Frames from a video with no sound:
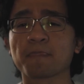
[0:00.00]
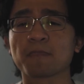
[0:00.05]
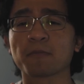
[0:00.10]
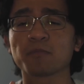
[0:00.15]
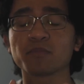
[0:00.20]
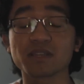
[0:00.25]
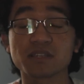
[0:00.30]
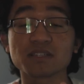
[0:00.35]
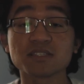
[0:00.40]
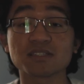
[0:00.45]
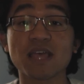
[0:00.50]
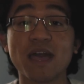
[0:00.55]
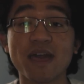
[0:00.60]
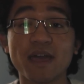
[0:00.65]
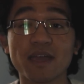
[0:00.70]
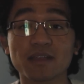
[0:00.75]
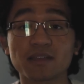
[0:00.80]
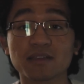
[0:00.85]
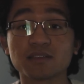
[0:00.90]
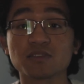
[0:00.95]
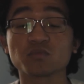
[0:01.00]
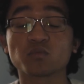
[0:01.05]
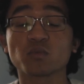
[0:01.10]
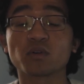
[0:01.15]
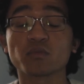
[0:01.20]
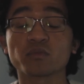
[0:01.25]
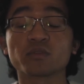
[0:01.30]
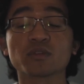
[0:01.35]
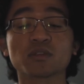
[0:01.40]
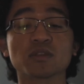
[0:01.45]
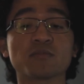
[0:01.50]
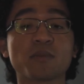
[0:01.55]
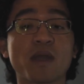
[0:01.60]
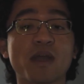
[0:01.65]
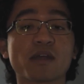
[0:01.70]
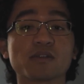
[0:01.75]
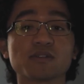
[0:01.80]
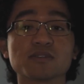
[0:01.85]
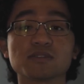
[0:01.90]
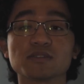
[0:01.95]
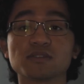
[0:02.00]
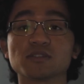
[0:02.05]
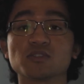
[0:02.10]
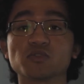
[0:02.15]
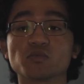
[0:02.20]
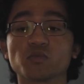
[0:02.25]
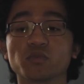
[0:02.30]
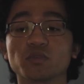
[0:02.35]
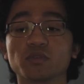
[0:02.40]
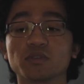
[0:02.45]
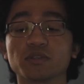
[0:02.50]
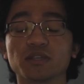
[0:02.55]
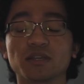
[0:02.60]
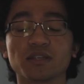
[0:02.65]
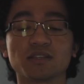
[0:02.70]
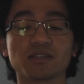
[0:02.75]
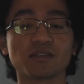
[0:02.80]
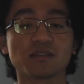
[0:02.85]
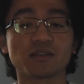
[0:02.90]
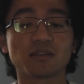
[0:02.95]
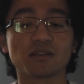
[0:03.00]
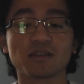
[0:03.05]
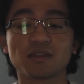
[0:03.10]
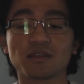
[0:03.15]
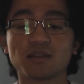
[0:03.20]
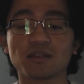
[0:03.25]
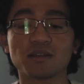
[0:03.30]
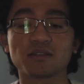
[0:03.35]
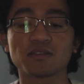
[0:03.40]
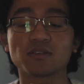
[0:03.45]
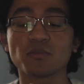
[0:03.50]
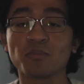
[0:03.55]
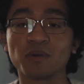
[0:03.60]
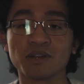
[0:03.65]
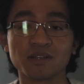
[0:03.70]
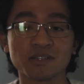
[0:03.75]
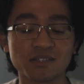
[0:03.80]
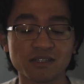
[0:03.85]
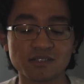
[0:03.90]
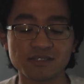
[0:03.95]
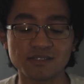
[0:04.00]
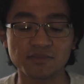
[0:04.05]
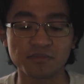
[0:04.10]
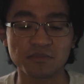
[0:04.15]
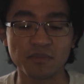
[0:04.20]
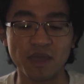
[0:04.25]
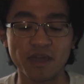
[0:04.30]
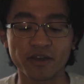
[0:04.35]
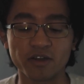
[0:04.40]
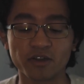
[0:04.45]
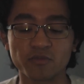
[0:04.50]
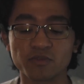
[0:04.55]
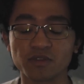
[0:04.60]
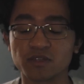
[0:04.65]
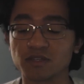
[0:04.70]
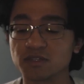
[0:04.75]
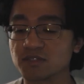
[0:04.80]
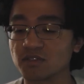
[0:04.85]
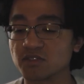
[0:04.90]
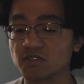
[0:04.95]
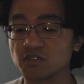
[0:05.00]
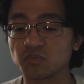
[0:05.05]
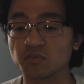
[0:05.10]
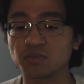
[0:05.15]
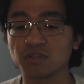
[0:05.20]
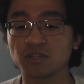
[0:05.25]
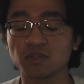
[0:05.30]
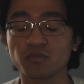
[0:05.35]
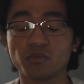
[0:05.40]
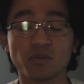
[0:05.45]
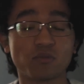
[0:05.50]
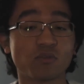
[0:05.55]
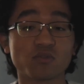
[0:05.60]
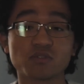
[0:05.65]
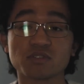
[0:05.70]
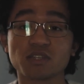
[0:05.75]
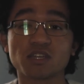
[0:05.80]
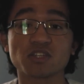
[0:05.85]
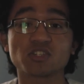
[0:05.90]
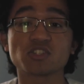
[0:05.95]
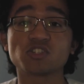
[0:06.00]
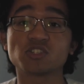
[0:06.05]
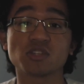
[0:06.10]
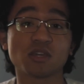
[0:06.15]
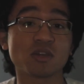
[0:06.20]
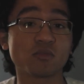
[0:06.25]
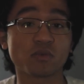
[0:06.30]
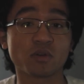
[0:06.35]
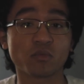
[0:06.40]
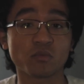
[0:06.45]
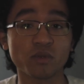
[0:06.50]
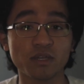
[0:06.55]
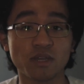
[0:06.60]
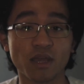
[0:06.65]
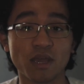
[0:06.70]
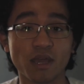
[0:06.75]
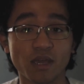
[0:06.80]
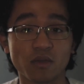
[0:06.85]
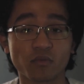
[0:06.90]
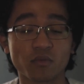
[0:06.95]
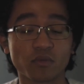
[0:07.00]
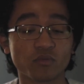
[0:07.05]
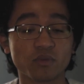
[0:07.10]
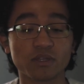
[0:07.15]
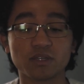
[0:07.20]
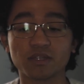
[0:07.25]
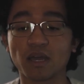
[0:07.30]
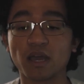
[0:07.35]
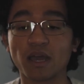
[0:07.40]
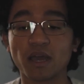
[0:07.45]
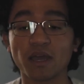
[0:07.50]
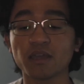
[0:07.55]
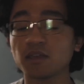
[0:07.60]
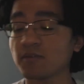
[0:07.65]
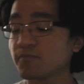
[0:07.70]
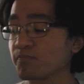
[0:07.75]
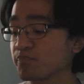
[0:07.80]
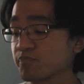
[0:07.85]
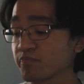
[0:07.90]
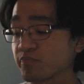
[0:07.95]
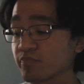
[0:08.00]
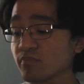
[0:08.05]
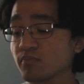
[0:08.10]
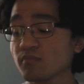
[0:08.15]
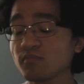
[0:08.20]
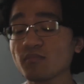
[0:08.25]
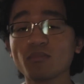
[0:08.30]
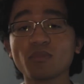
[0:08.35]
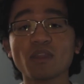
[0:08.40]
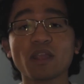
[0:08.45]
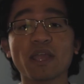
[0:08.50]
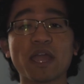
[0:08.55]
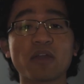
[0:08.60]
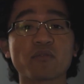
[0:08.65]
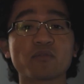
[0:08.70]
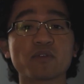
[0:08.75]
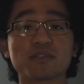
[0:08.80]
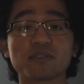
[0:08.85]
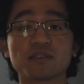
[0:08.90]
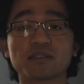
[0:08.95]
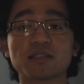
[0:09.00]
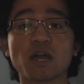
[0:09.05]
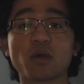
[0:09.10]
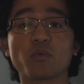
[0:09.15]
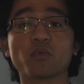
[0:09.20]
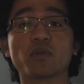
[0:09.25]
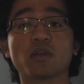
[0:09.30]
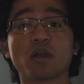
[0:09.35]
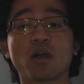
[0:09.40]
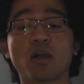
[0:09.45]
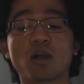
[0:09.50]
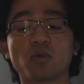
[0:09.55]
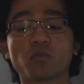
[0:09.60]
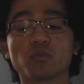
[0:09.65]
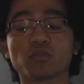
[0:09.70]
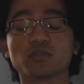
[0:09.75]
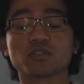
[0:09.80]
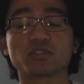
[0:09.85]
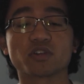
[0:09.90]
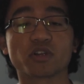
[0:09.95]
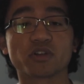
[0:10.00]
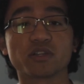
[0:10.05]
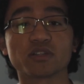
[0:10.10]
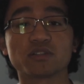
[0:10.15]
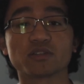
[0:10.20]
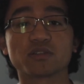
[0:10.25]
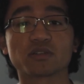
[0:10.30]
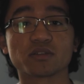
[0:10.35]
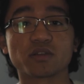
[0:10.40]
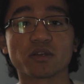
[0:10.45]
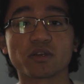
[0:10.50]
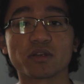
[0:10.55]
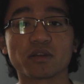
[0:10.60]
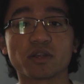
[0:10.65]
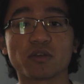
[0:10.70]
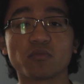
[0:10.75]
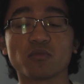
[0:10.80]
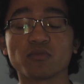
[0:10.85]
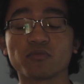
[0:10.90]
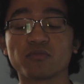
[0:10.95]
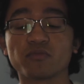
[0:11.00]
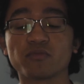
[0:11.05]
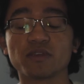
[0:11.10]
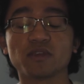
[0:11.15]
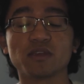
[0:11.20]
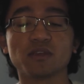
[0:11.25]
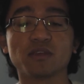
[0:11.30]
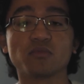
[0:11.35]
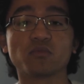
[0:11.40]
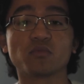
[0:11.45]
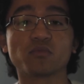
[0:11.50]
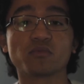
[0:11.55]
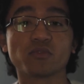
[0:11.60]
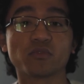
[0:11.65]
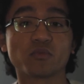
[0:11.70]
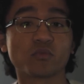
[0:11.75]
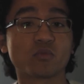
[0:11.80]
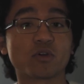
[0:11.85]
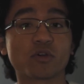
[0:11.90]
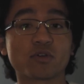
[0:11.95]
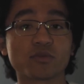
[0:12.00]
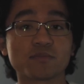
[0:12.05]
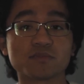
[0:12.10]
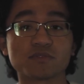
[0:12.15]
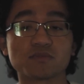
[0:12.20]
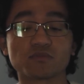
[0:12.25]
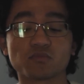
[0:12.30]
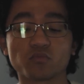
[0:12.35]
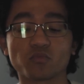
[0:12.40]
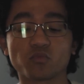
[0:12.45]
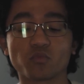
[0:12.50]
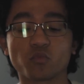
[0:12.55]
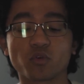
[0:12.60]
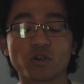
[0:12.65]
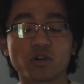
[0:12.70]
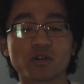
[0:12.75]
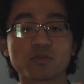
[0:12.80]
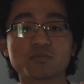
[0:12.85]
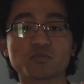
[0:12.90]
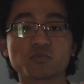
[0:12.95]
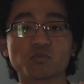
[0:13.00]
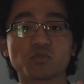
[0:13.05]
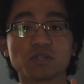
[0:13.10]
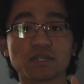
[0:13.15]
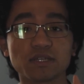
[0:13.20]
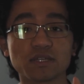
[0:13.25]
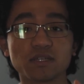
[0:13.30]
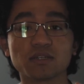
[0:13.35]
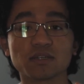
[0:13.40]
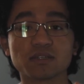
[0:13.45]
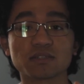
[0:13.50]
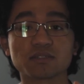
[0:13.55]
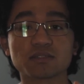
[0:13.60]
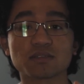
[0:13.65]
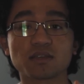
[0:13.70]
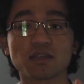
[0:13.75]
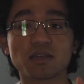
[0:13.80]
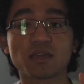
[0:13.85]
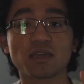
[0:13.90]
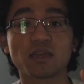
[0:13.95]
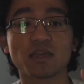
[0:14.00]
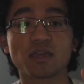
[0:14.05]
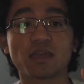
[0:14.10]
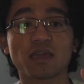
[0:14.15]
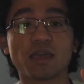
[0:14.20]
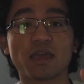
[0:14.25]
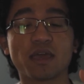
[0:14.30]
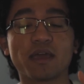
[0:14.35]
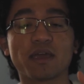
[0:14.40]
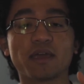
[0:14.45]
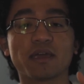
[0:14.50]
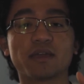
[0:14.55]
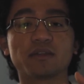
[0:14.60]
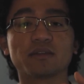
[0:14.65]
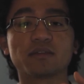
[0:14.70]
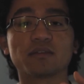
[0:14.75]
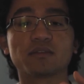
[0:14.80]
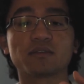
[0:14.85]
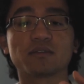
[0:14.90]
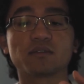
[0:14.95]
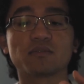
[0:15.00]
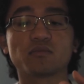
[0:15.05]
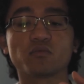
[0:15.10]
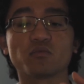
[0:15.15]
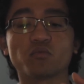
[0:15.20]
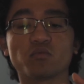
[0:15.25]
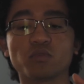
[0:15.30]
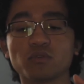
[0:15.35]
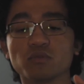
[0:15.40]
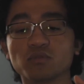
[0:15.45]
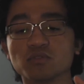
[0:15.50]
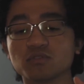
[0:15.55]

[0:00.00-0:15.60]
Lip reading: because that is what really matters in this world. The money doesn't matter, because ultimately we won't take shit when we die. When we die, everything that we are will turn into dirt. It will feed the worms. Worms will eat us, and we will